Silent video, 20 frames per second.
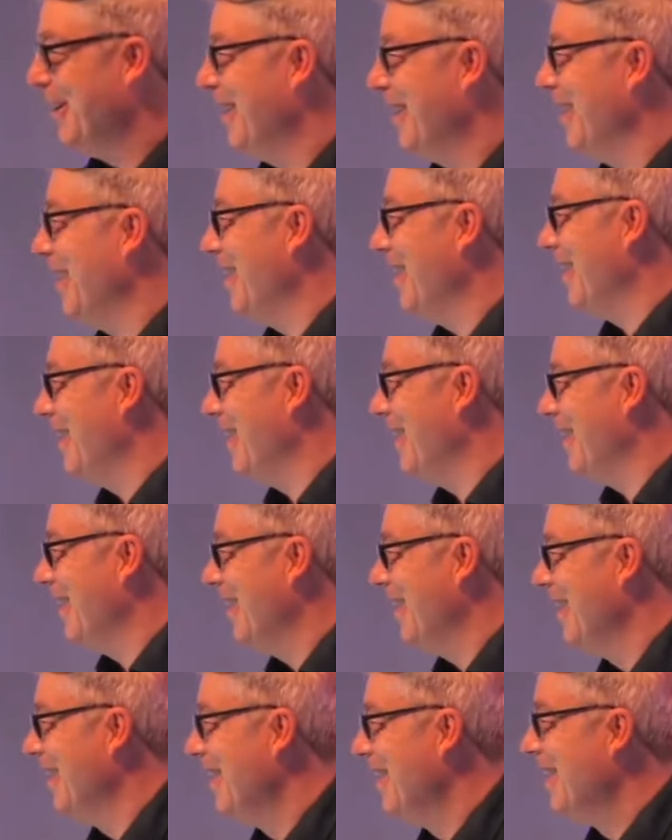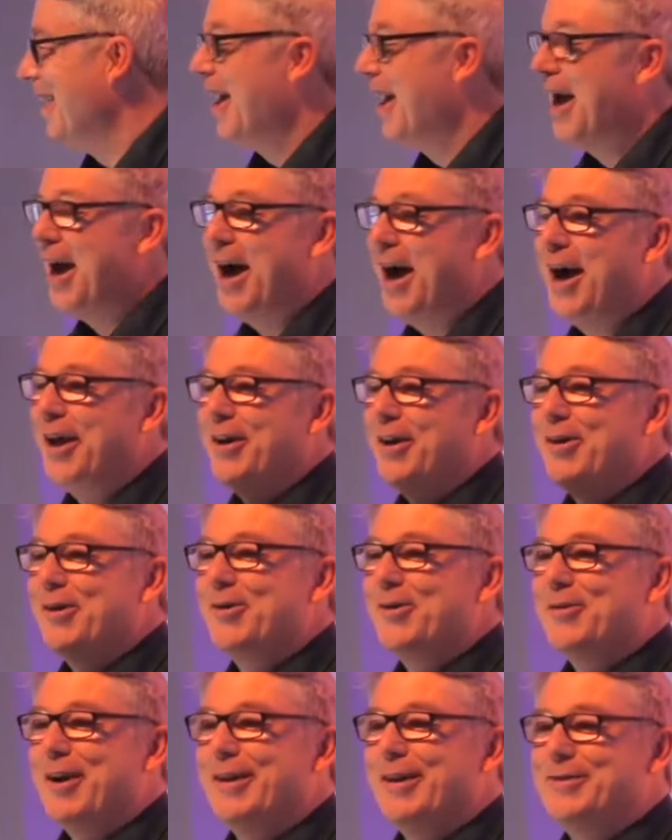And
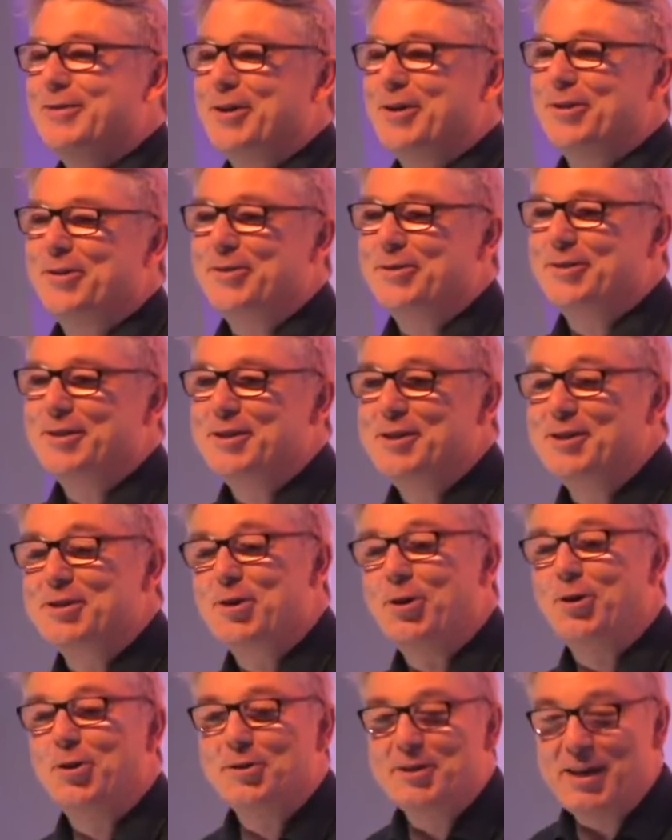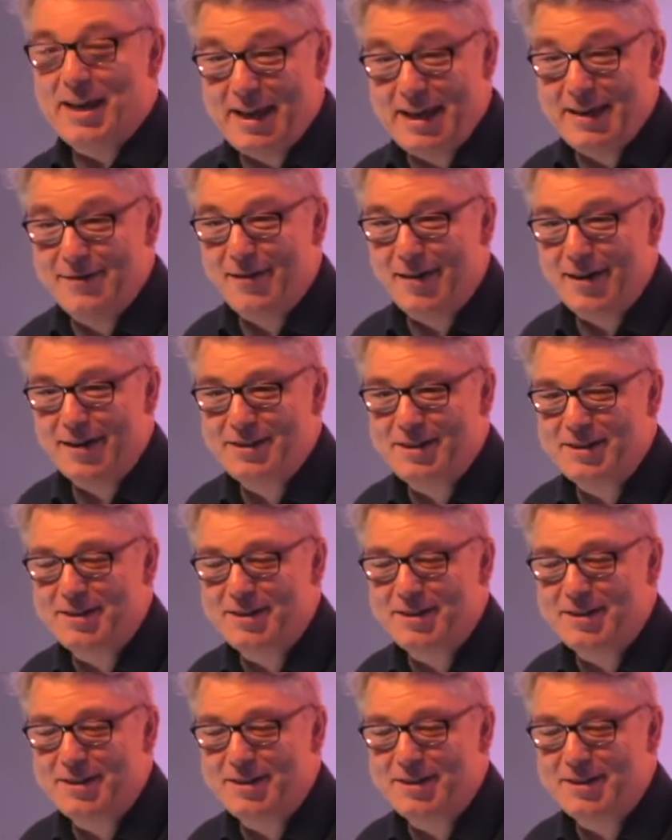our granddaughter, she's called Ava.